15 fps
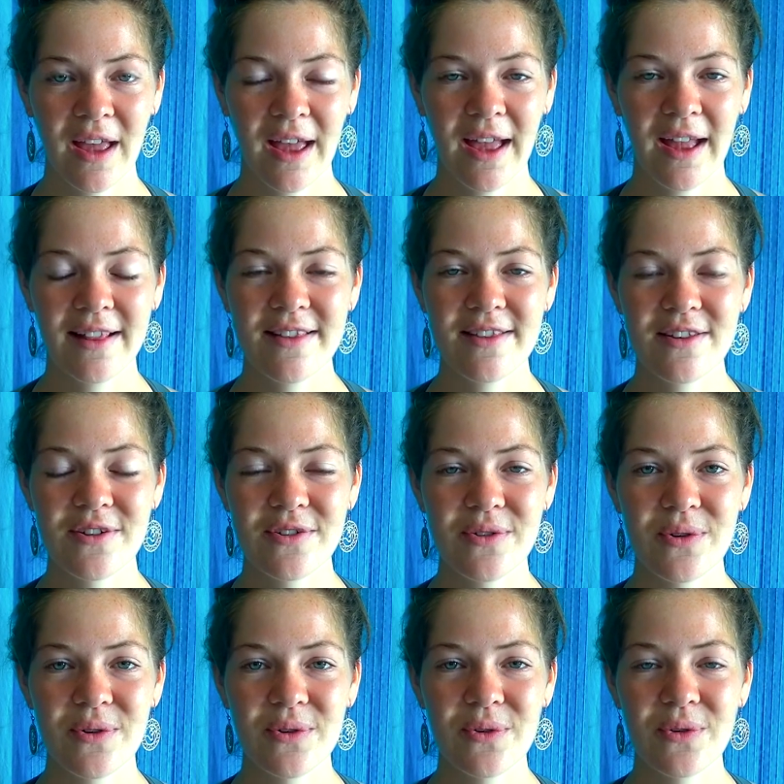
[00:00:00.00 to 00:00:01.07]
and
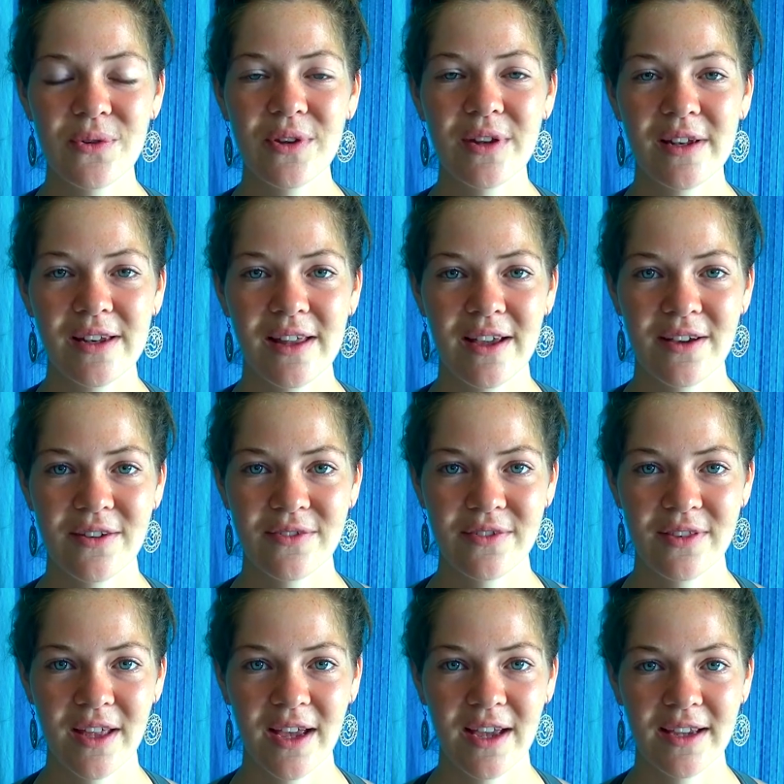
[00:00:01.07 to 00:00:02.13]
so all the
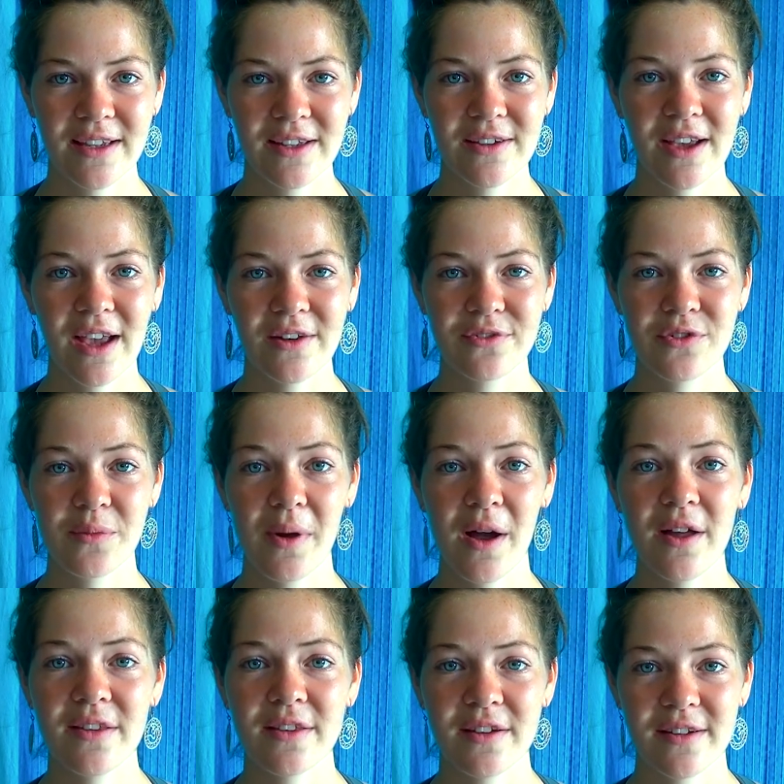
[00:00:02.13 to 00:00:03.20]
love that you get from
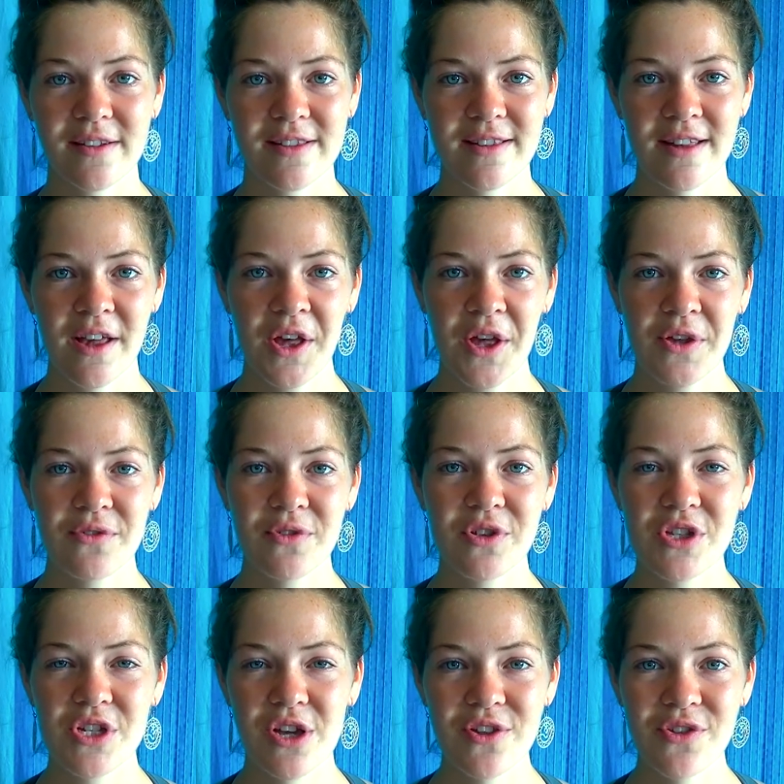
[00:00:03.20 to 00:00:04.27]
others will
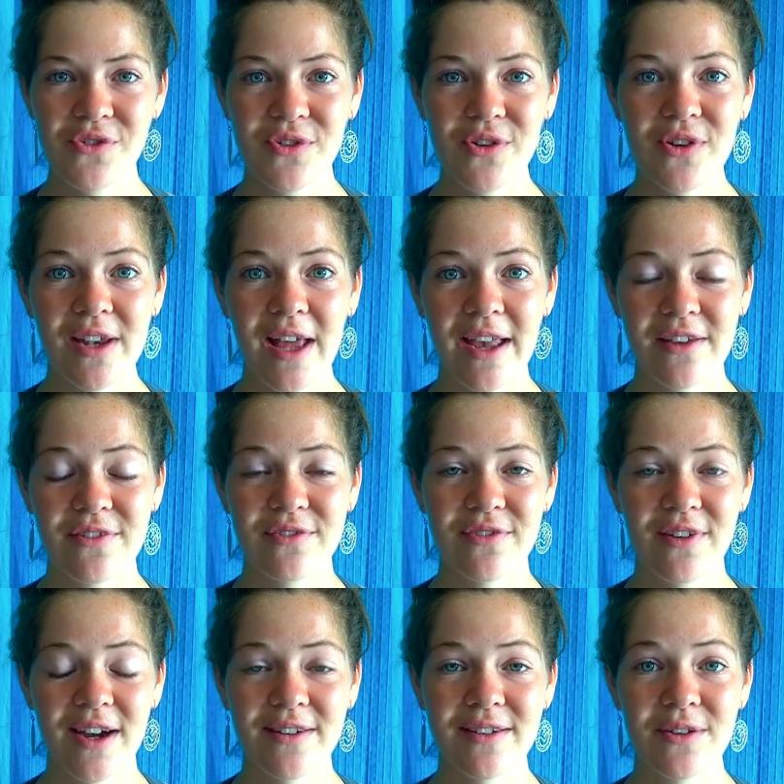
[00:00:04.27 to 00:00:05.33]
just feel like a
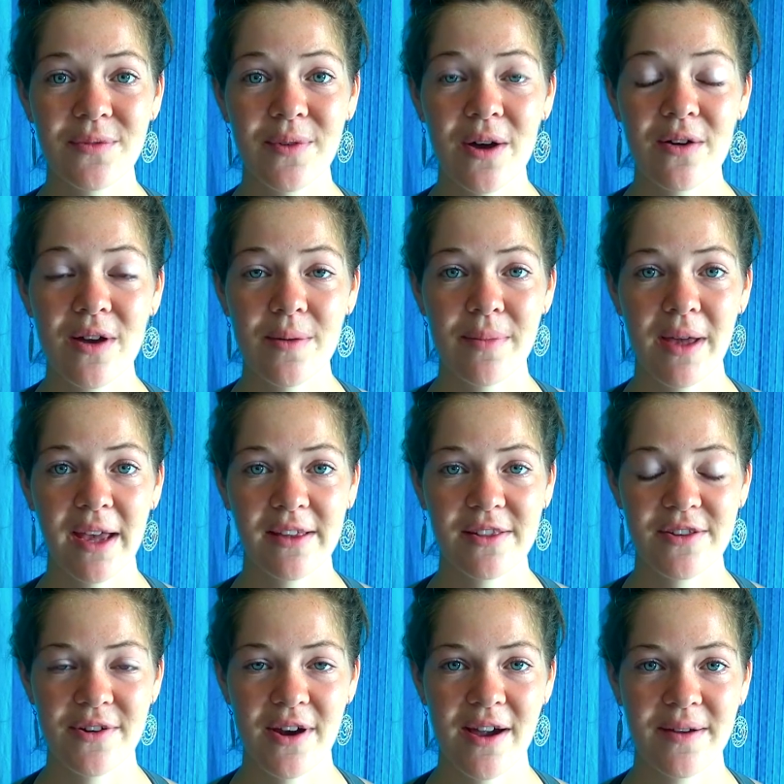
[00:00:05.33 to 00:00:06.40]
very welcome
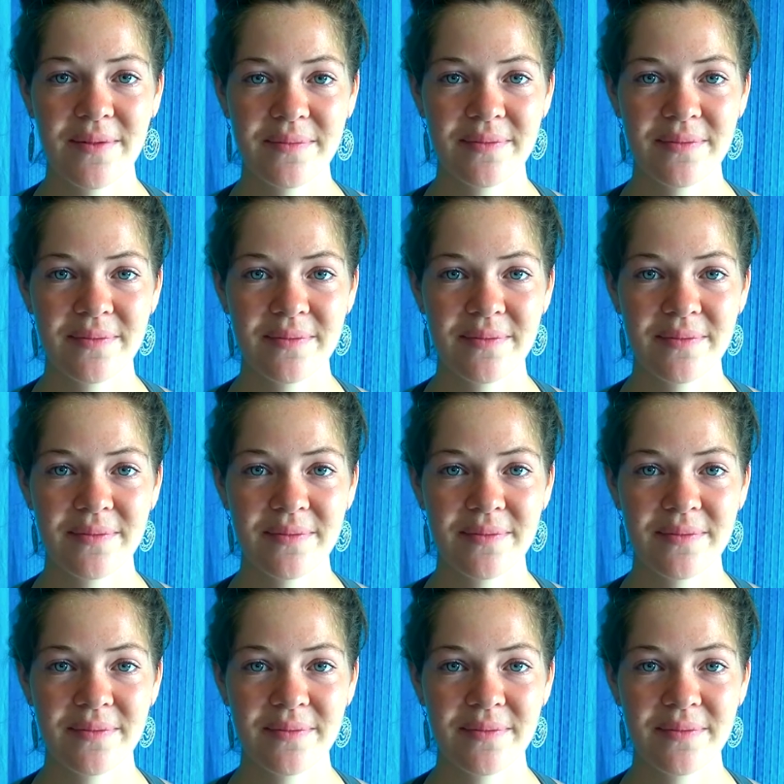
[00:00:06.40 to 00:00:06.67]
extra.